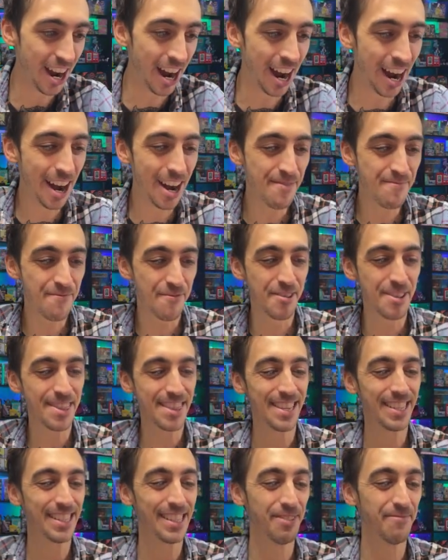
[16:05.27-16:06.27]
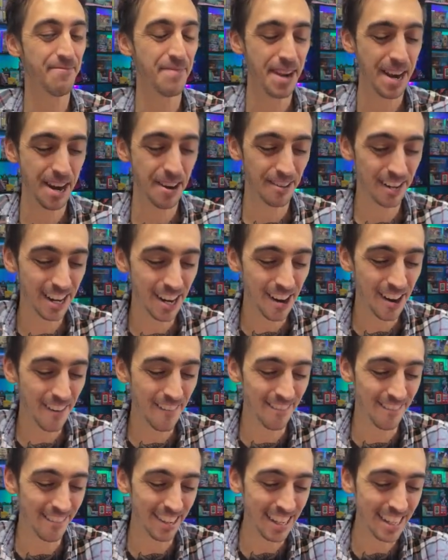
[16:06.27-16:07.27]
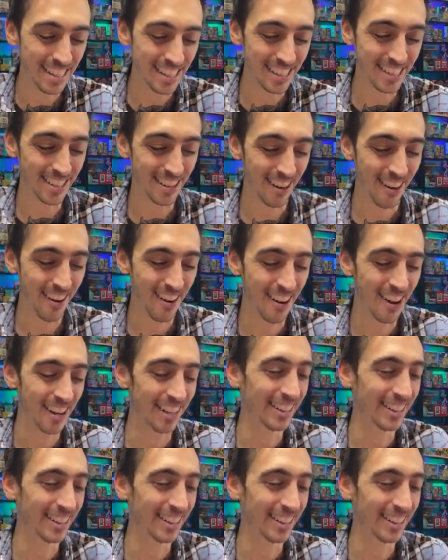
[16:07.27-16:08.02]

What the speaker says: up with the Superior V-Star?